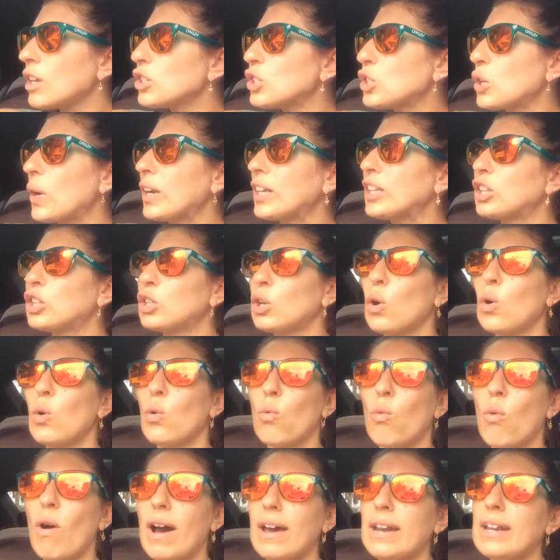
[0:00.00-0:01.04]
So I
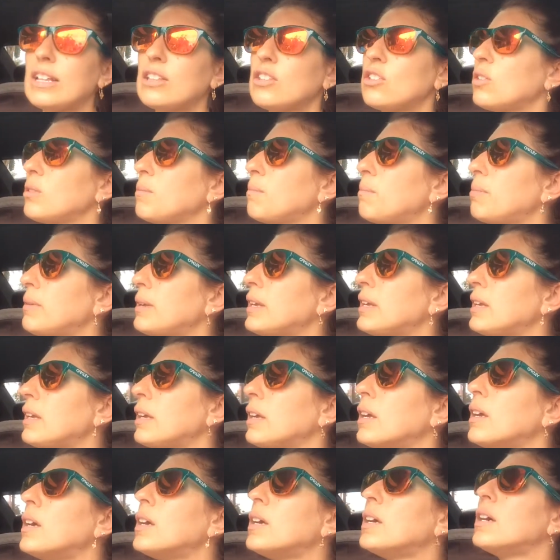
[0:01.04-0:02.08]
don't want it to
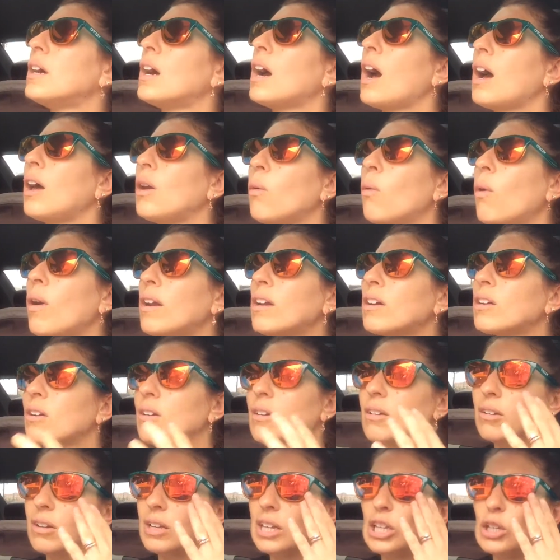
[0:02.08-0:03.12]
be, I don't want to
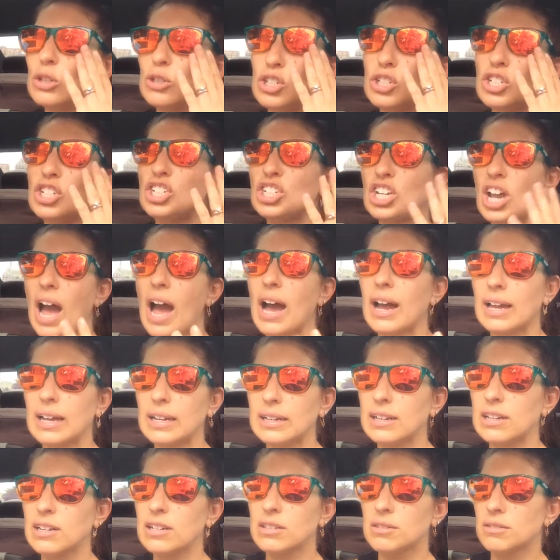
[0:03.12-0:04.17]
go to a huge shock
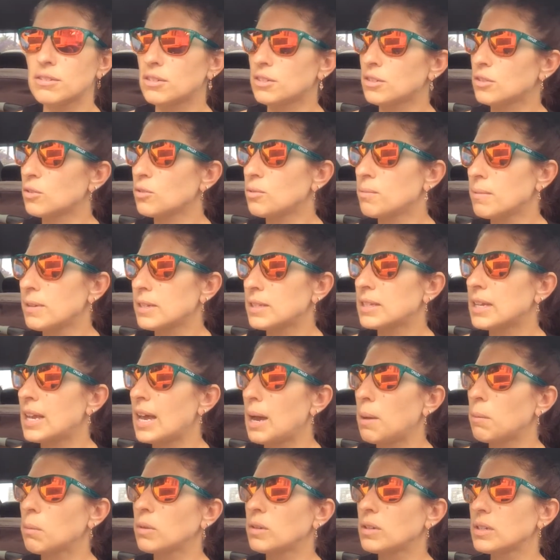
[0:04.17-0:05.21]
and then screw my
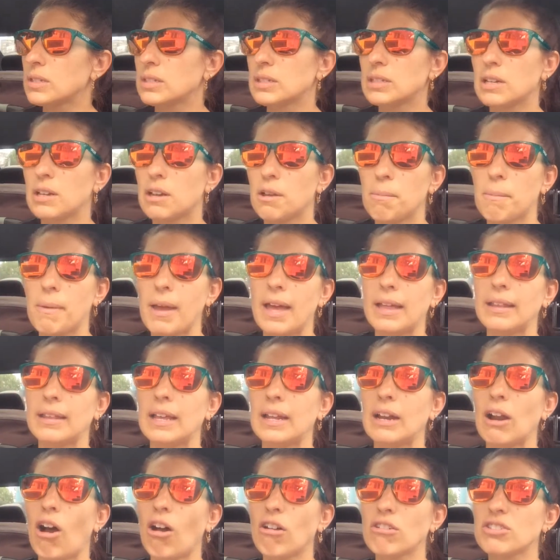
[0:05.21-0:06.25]
metabolism and
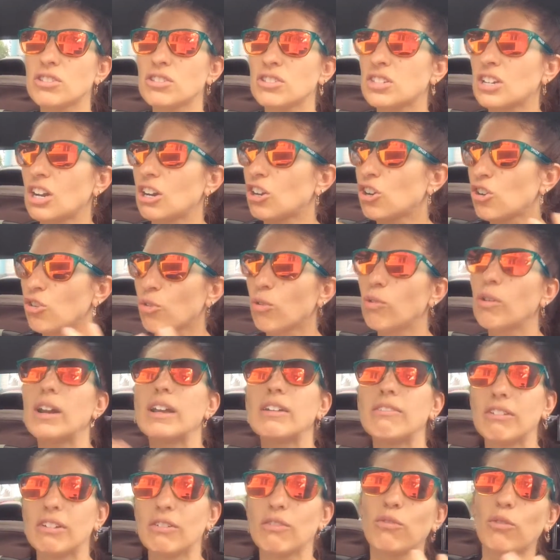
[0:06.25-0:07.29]
then also start
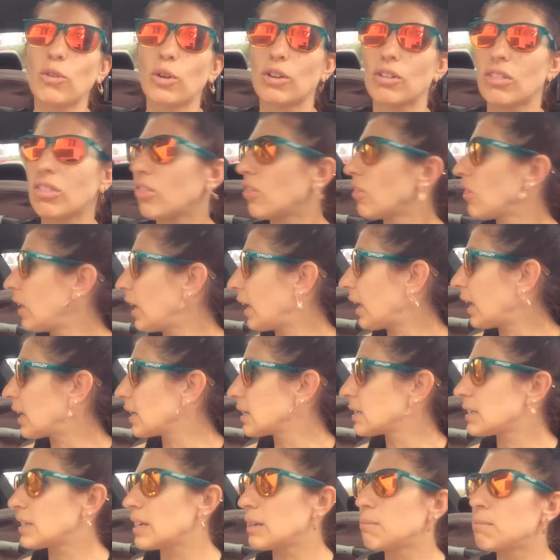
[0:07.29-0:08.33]
craving for
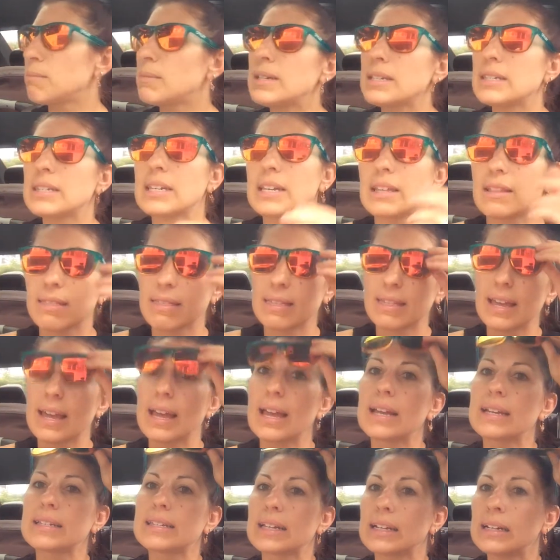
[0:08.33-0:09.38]
things and missing
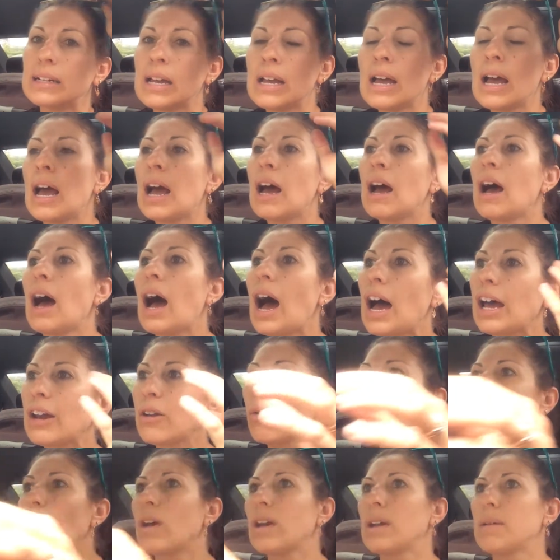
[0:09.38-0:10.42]
things. And I
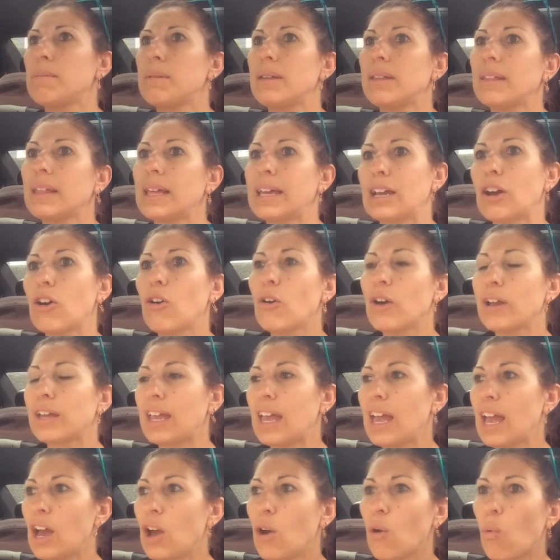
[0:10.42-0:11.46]
don't want to be like, oh, I
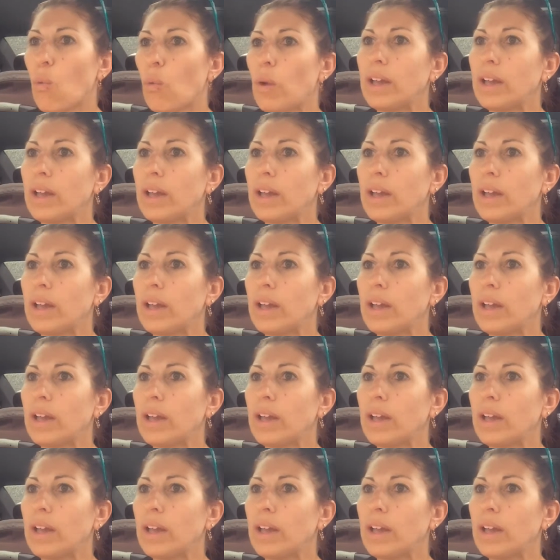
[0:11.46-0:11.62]
can't